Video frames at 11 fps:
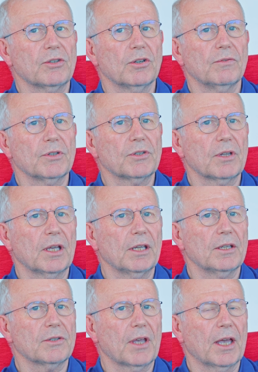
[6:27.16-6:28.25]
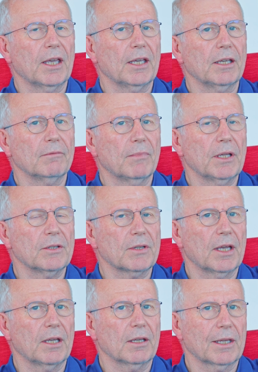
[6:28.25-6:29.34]
service is
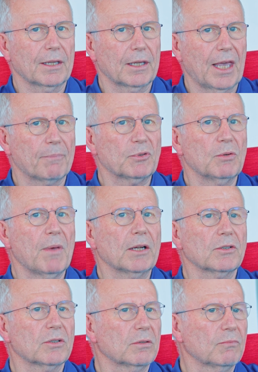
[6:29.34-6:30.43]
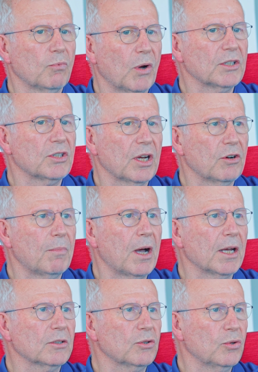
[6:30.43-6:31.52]
a capped amount, 1
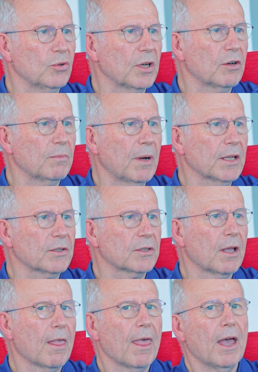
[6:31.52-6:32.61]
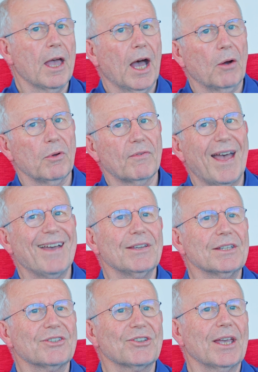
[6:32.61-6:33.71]
terabyte, 2 terabytes. However,
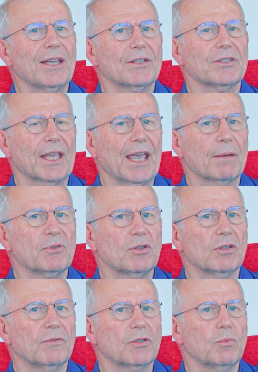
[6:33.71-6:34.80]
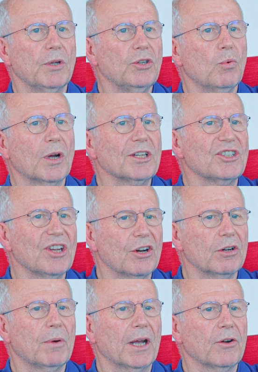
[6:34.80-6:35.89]
saying it's a capped service, when your 1
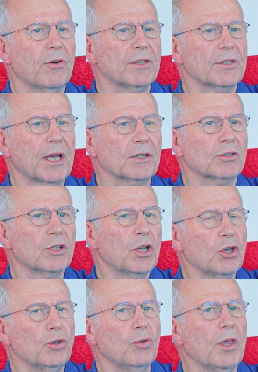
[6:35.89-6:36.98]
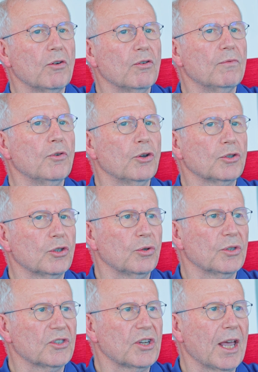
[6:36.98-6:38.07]
terabyte runs out, you then revert
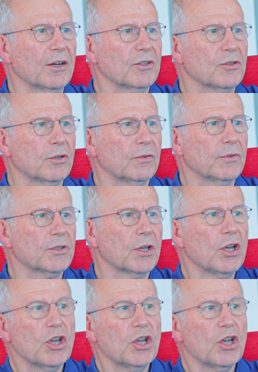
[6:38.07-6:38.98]
to the standard service.